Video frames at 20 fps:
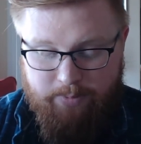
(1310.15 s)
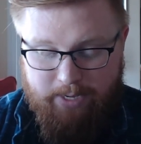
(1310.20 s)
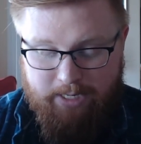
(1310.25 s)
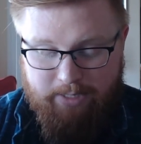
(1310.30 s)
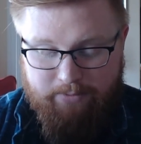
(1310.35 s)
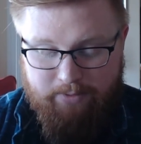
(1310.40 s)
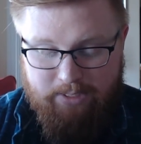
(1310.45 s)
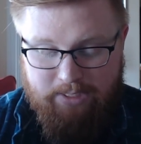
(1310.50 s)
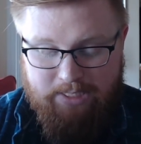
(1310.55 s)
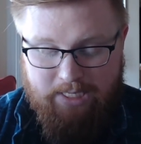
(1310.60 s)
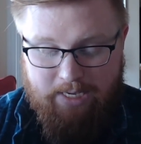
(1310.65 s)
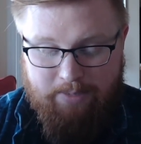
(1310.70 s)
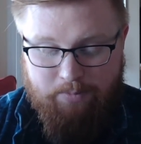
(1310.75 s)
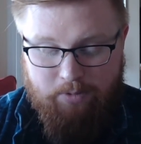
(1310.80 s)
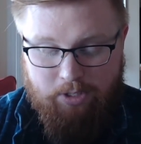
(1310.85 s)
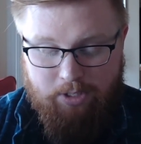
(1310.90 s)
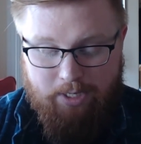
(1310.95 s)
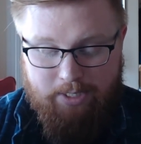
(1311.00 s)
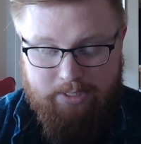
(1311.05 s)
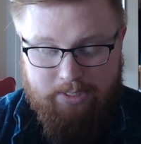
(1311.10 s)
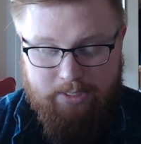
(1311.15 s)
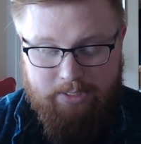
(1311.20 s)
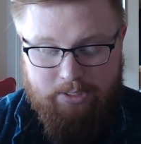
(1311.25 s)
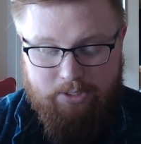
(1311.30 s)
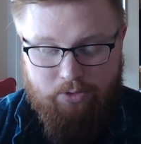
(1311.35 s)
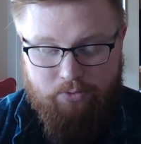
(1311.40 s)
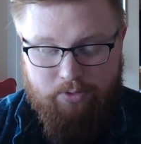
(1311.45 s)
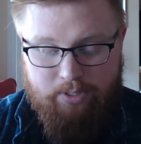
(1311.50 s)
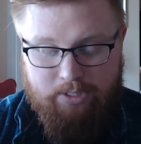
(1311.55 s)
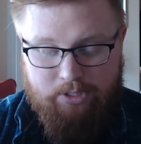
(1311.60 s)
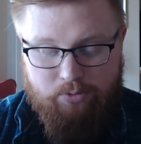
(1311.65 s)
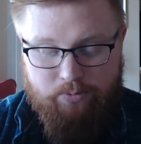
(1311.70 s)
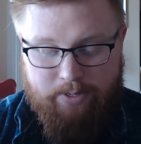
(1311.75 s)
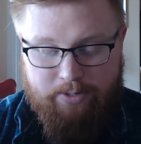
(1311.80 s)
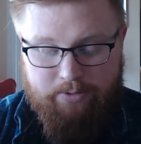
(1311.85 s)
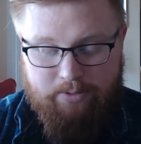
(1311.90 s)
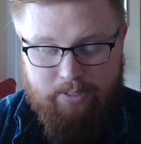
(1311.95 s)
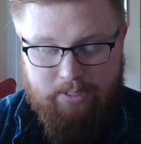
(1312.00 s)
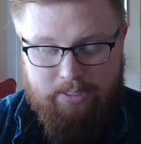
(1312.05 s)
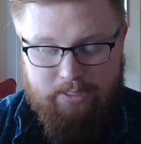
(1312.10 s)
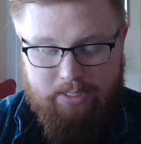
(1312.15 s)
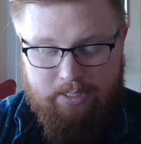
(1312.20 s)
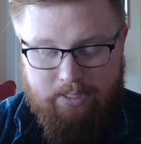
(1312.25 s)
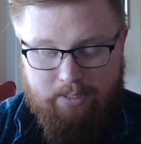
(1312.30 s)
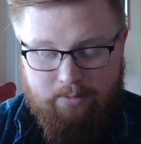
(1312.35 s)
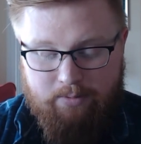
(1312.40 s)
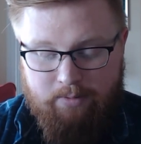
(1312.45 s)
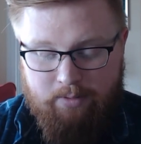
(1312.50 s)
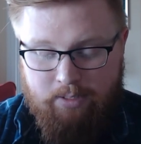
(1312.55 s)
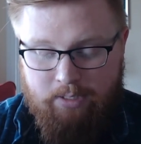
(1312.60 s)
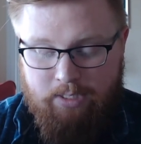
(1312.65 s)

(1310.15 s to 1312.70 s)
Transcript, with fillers: made of the same glossy stone that surrounded the city.